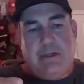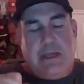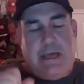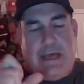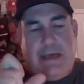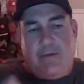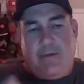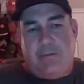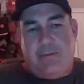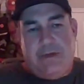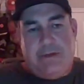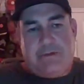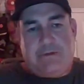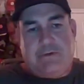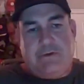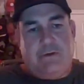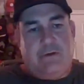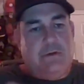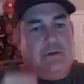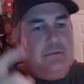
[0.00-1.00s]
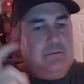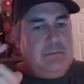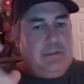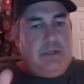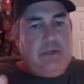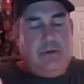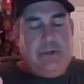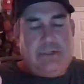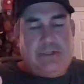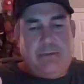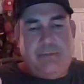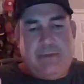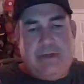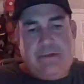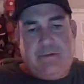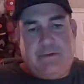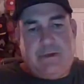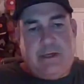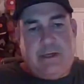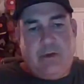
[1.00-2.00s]
have a pistol, at your
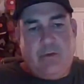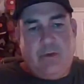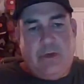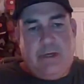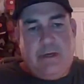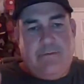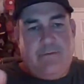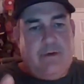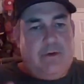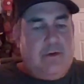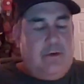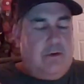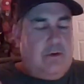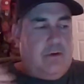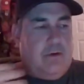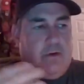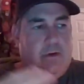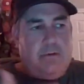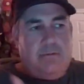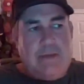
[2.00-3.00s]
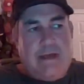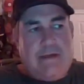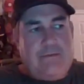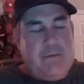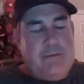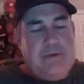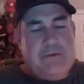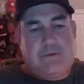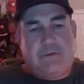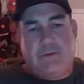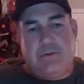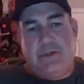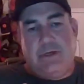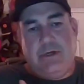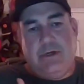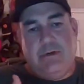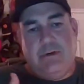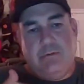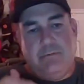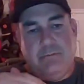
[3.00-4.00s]
bedside or whatever, or have a pistol in the
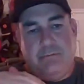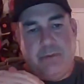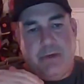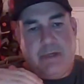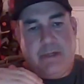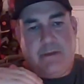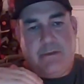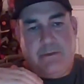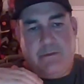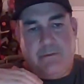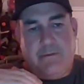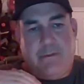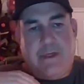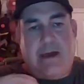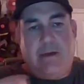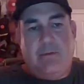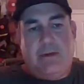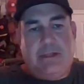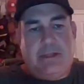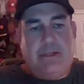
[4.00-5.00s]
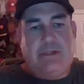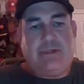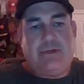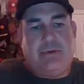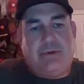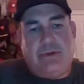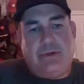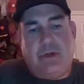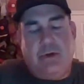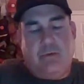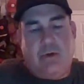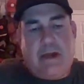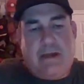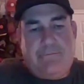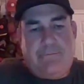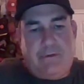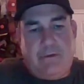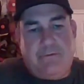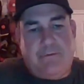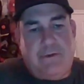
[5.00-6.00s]
home, but that would get you to your
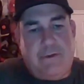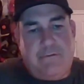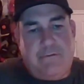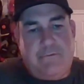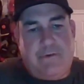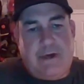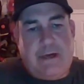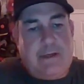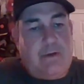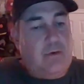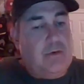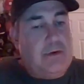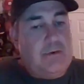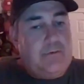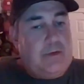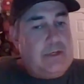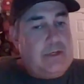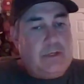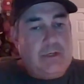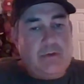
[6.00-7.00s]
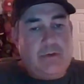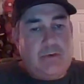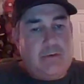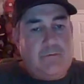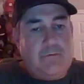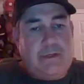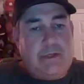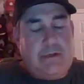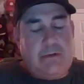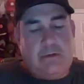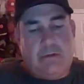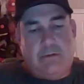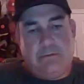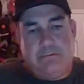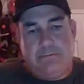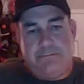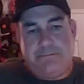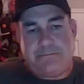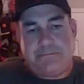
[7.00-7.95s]
rifle for the fight, or even in your vehicle?